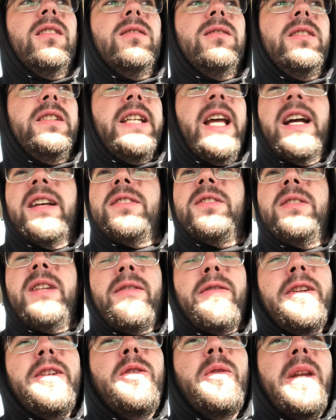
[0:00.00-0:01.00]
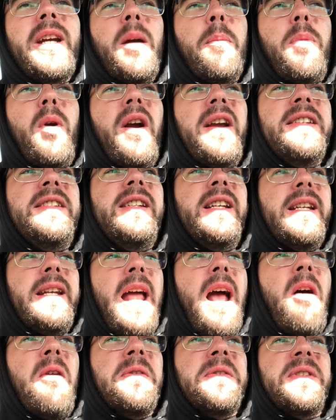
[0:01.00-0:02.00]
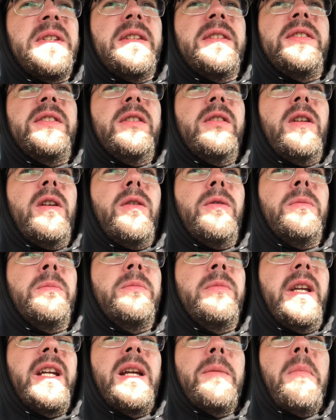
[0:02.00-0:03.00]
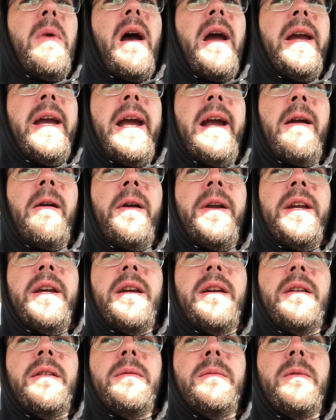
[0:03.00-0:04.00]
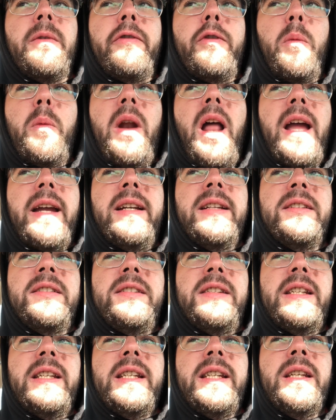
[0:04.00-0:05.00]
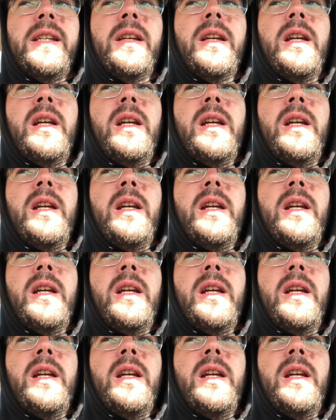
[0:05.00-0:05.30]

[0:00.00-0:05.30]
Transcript: yeah, so definitely do a pricing analysis. In my area, from what I can see,